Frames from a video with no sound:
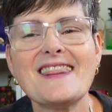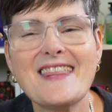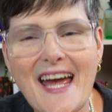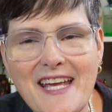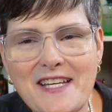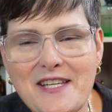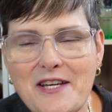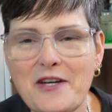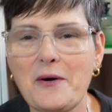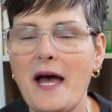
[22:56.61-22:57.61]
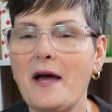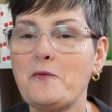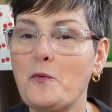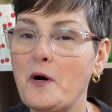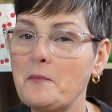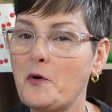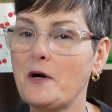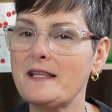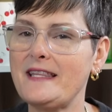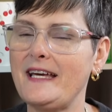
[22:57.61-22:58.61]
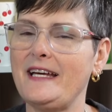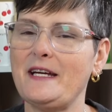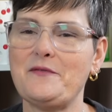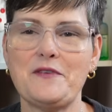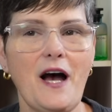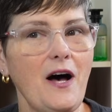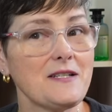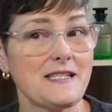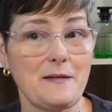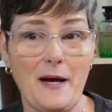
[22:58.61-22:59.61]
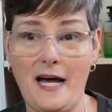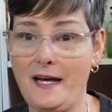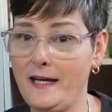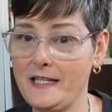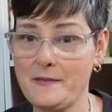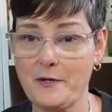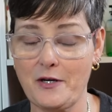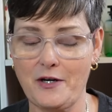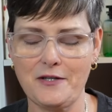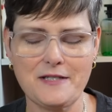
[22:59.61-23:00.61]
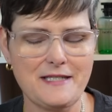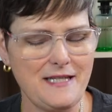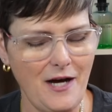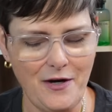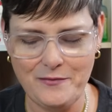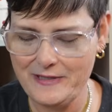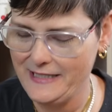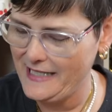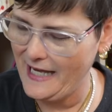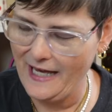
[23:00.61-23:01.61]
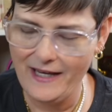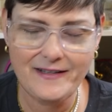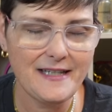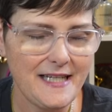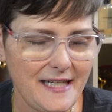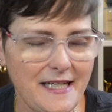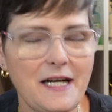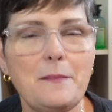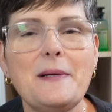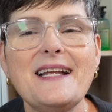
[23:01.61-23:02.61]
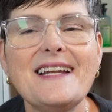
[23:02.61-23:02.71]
Thank you. And one more thing. If y'all see my husband, girl, don't tell him